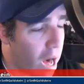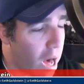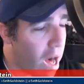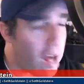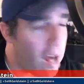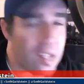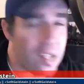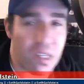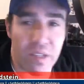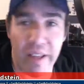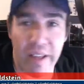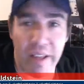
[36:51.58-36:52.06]

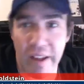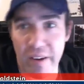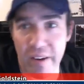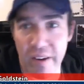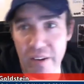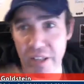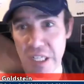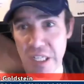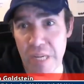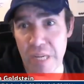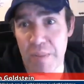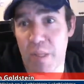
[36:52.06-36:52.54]
also
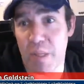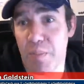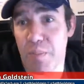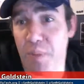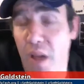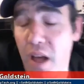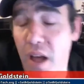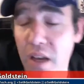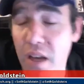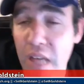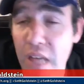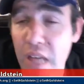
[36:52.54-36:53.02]
another shameless
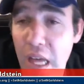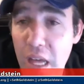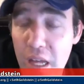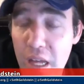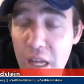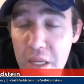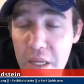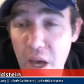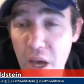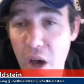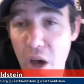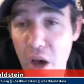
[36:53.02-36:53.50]
plug,
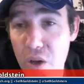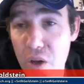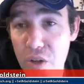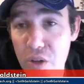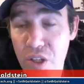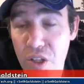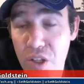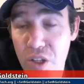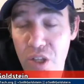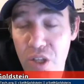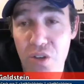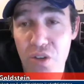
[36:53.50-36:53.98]
go
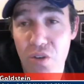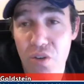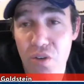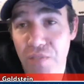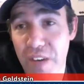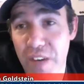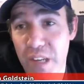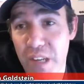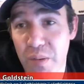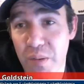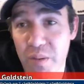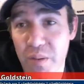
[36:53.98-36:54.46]
to
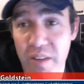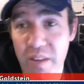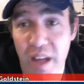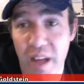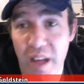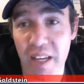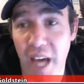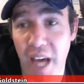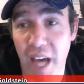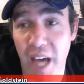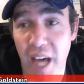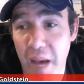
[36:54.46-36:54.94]

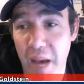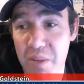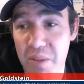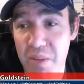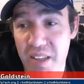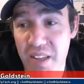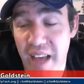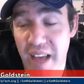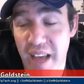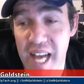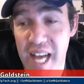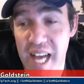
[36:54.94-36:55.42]
facebook.com
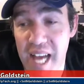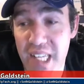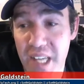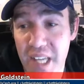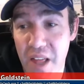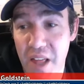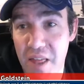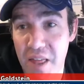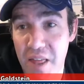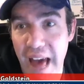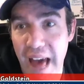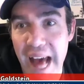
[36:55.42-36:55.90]
slash
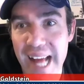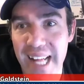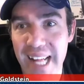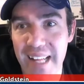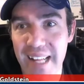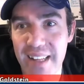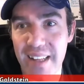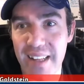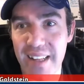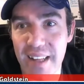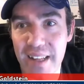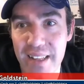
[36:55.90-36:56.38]
that
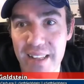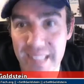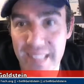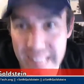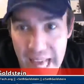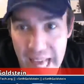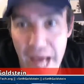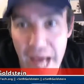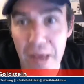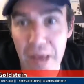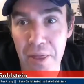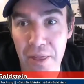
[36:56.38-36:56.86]

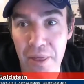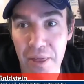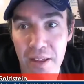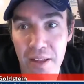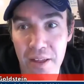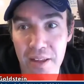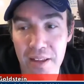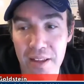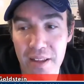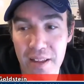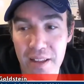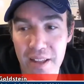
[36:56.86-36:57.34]
Seth
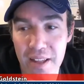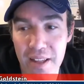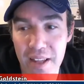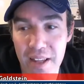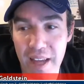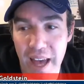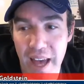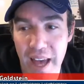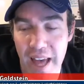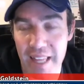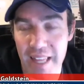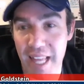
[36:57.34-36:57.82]

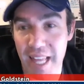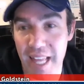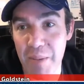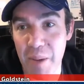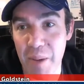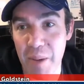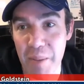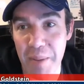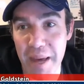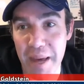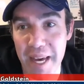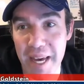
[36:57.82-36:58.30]
and like
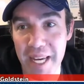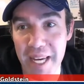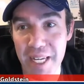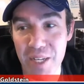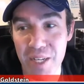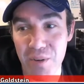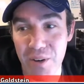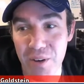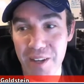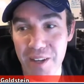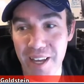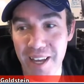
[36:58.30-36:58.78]
my page,
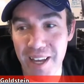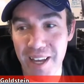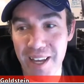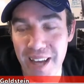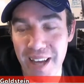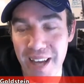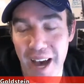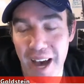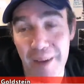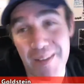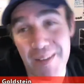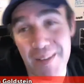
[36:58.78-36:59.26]
will you?
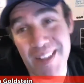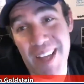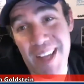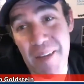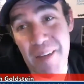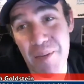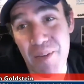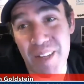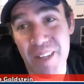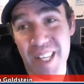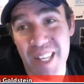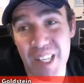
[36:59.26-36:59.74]
I'm
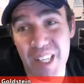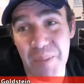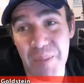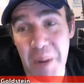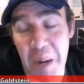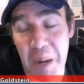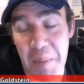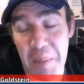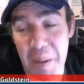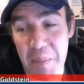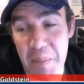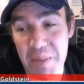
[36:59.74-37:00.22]
doing an
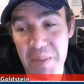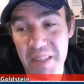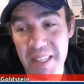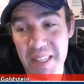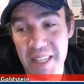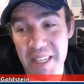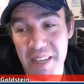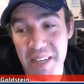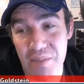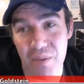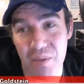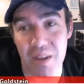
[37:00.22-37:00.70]
experiment. I'm
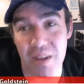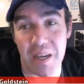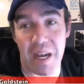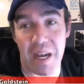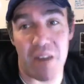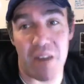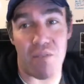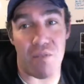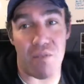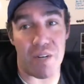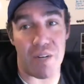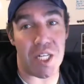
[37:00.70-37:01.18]
seeing what
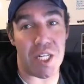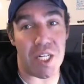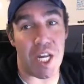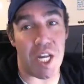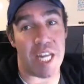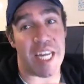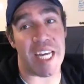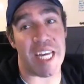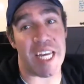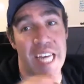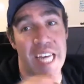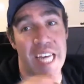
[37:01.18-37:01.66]
of reach
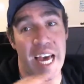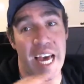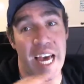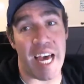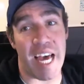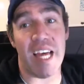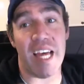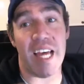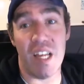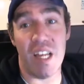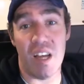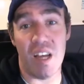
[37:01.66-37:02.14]
I can
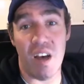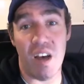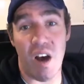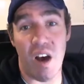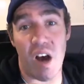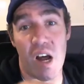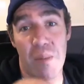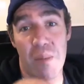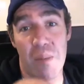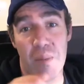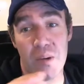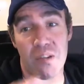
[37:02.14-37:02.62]
get
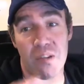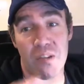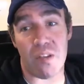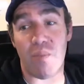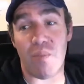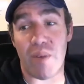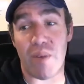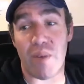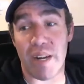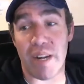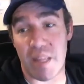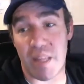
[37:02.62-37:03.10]
on a personal
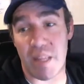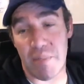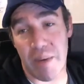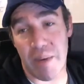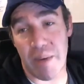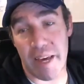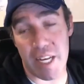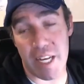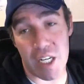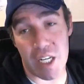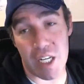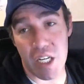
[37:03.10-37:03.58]
branding
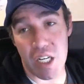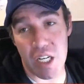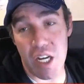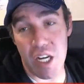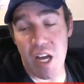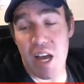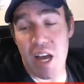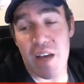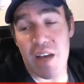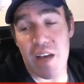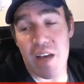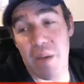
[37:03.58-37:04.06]
page.
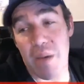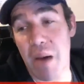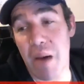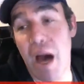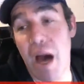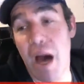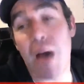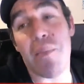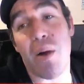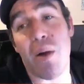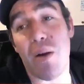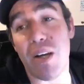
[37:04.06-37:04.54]
My
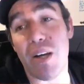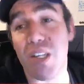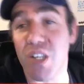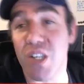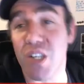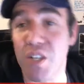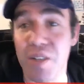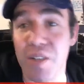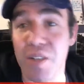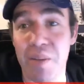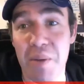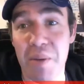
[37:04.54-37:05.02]
mom already
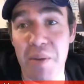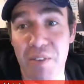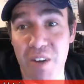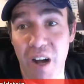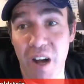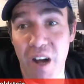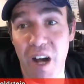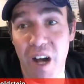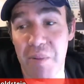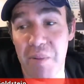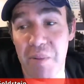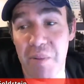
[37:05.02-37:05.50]
screamed at me for
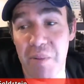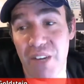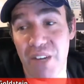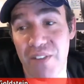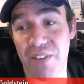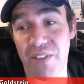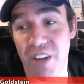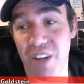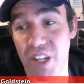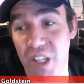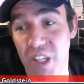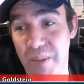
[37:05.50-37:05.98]
calling myself
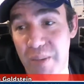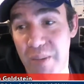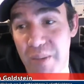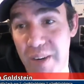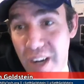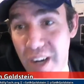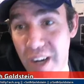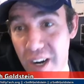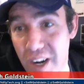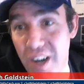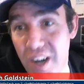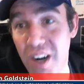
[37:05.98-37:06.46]
an
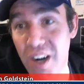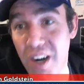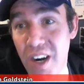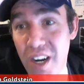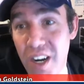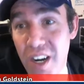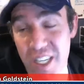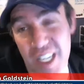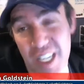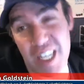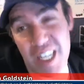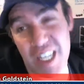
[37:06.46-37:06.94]
entrepreneur.
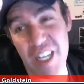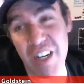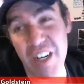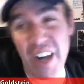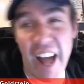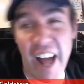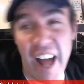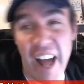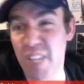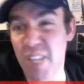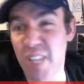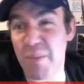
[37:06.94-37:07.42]
She's like, you're an
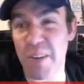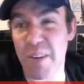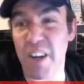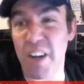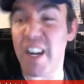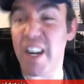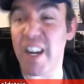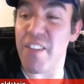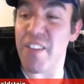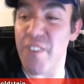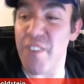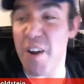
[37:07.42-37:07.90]
entrepreneur.
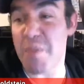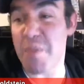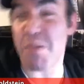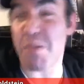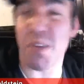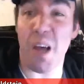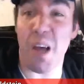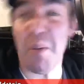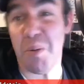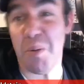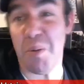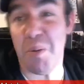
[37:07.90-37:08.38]
That's very
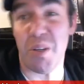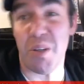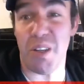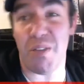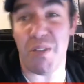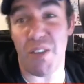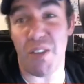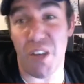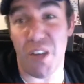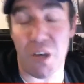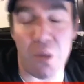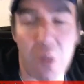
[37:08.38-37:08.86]
presumptuous
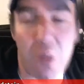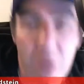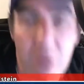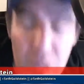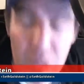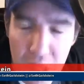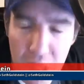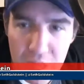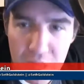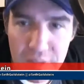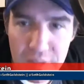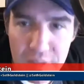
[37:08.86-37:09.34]
of you.
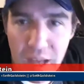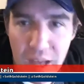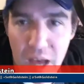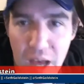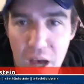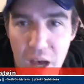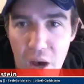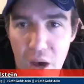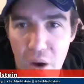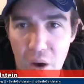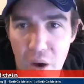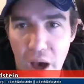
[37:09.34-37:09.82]

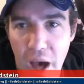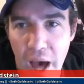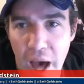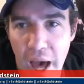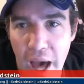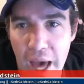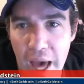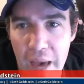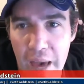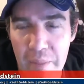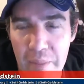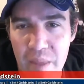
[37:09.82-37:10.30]
So
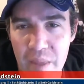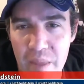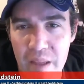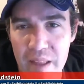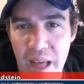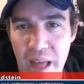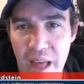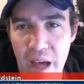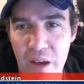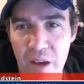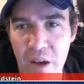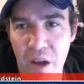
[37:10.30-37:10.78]
I'm
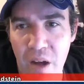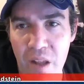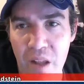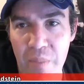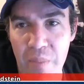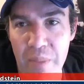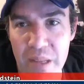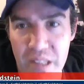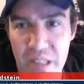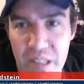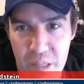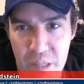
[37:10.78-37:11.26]
now called a
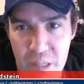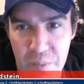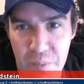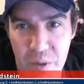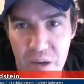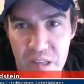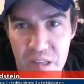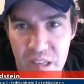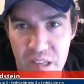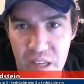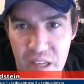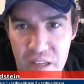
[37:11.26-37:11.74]
business
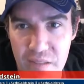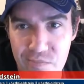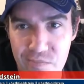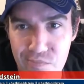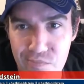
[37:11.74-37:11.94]
person.